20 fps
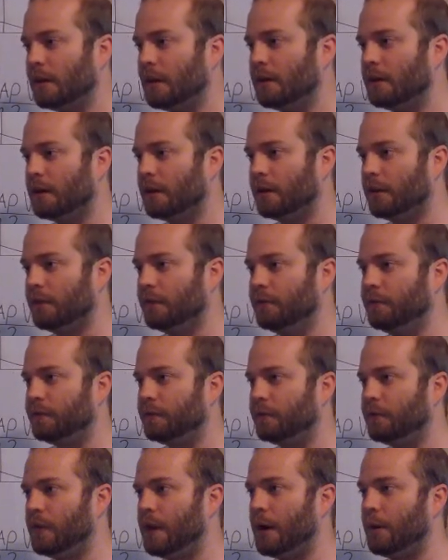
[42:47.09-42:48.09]

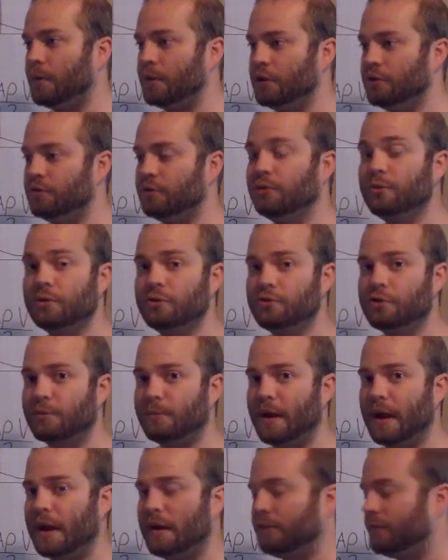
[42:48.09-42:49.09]
Now, when you do lose your
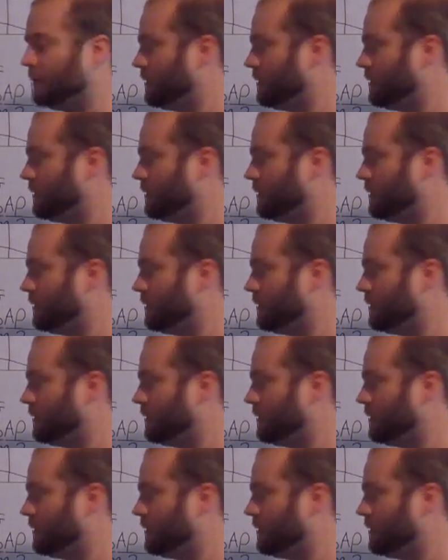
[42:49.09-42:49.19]
mass,